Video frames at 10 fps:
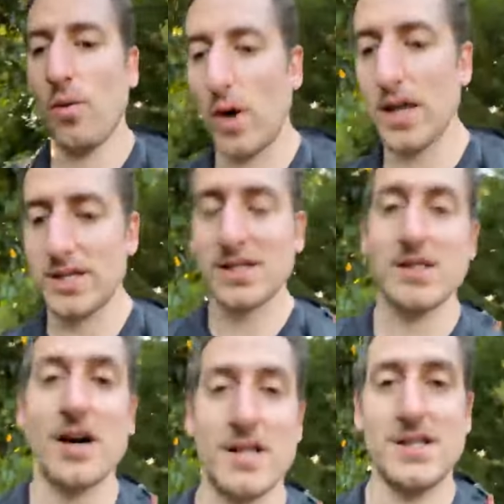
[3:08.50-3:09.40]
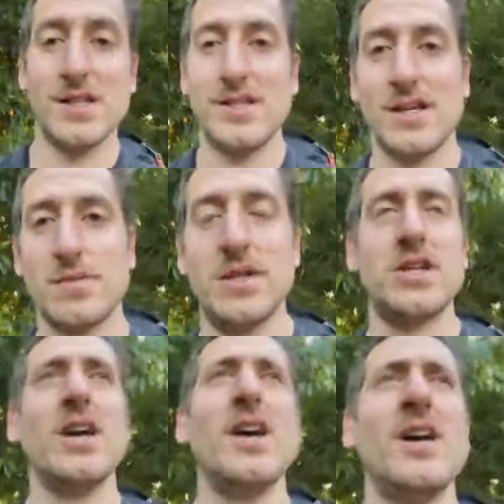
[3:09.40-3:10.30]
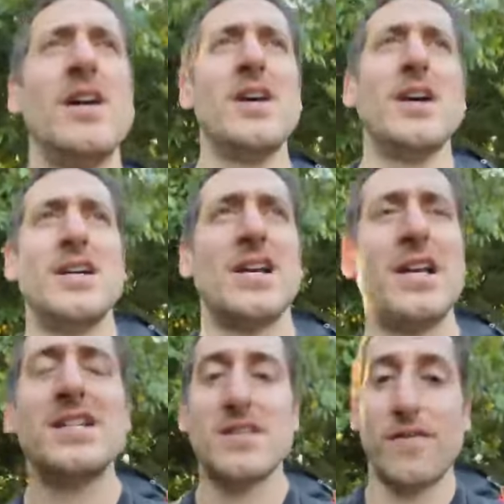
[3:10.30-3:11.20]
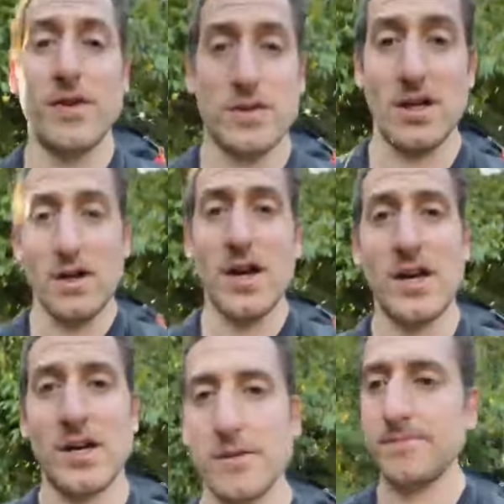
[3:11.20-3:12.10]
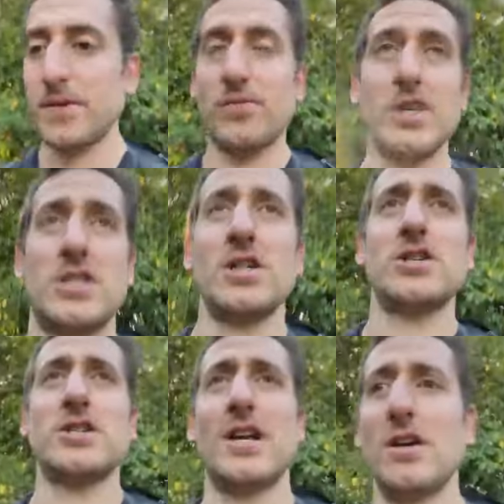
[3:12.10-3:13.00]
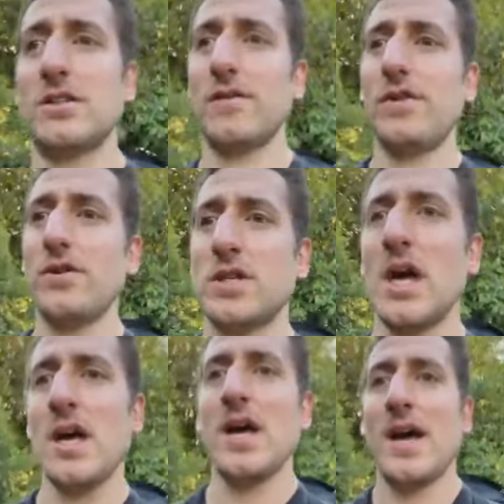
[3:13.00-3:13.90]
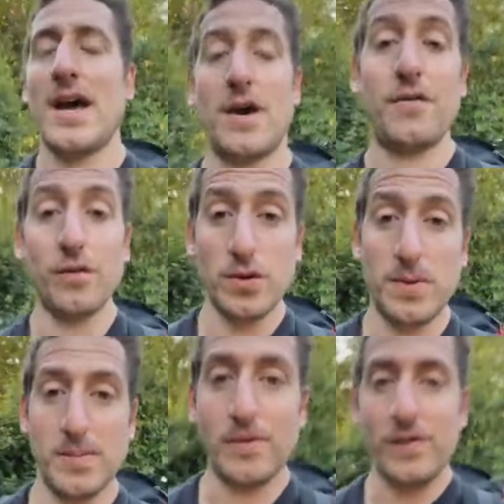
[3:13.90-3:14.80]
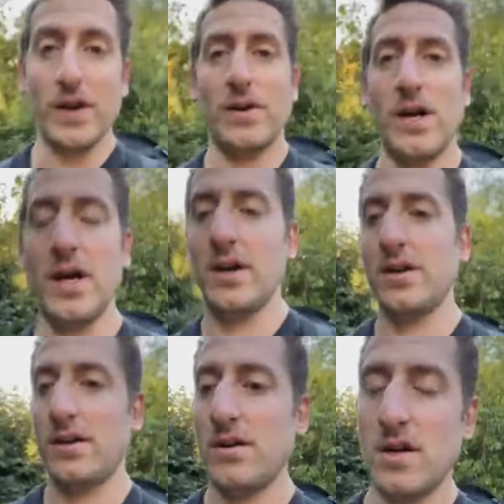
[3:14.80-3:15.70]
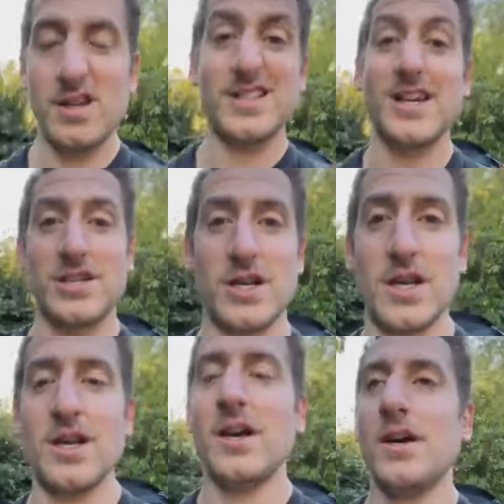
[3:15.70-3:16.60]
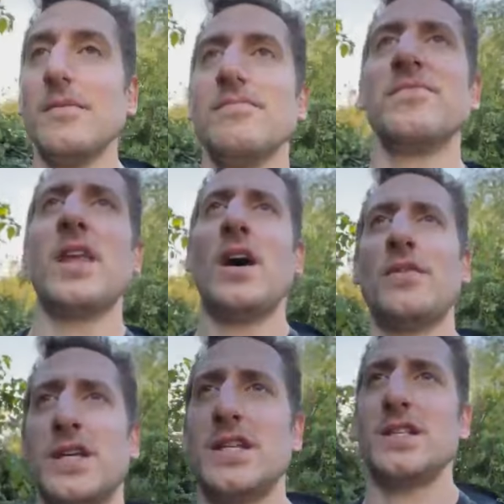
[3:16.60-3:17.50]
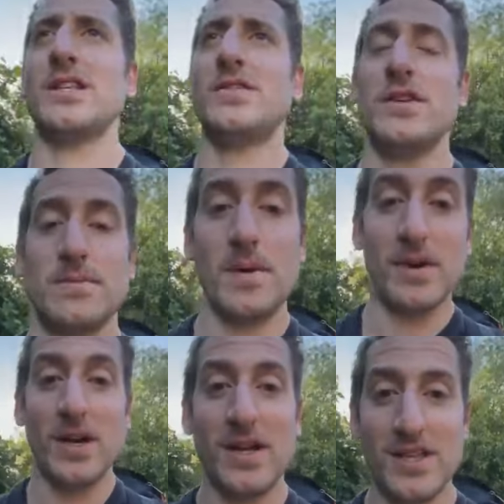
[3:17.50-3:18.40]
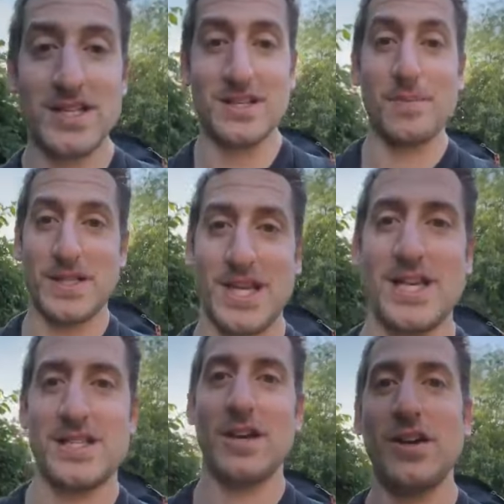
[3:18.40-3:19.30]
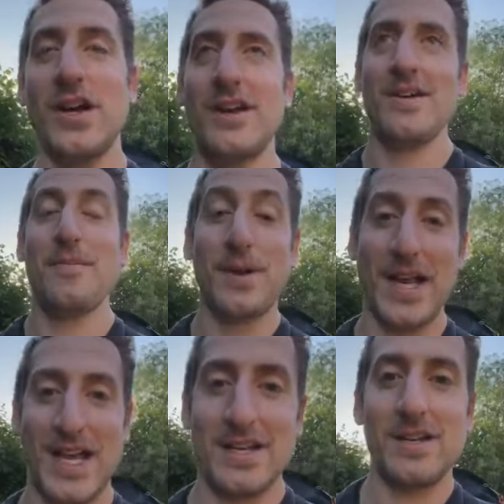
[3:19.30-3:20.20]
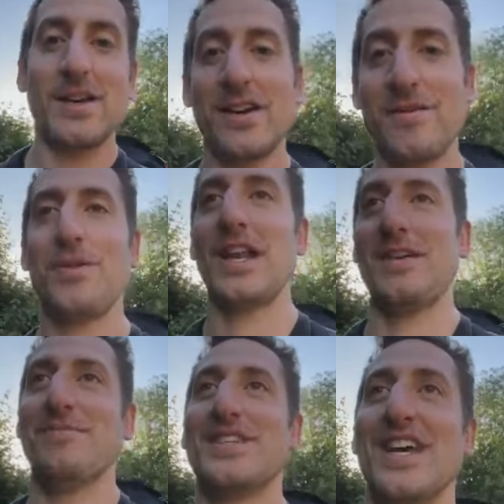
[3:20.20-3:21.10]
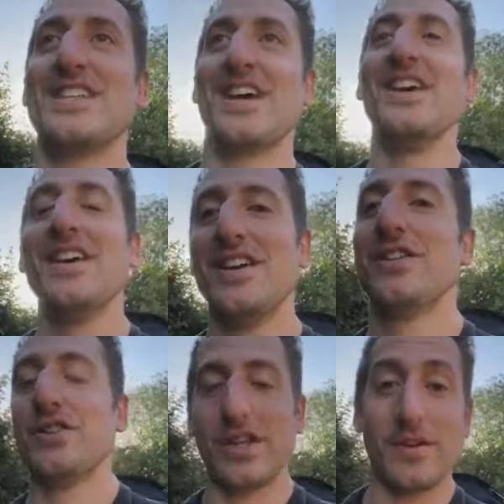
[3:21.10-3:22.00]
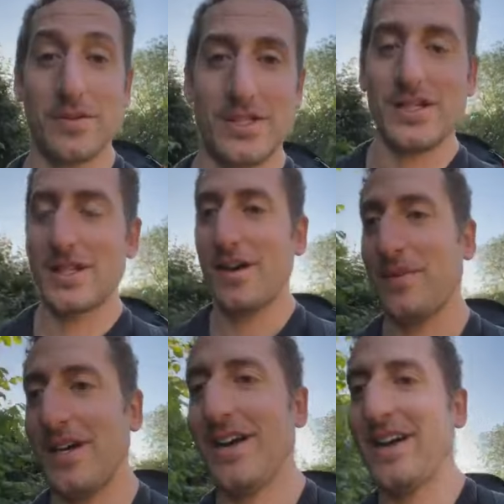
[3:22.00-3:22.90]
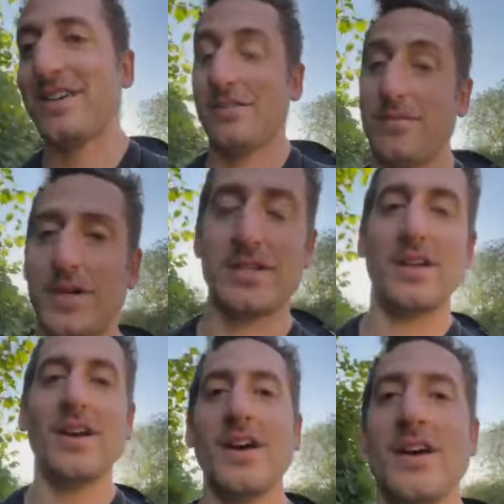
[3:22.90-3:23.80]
why the satiety index, which is a list of foods, so researchers, they looked at foods, how full do people feel, essentially, after eating these foods? Remember, this is a potato, plain potato. Not anyone does that, but might do.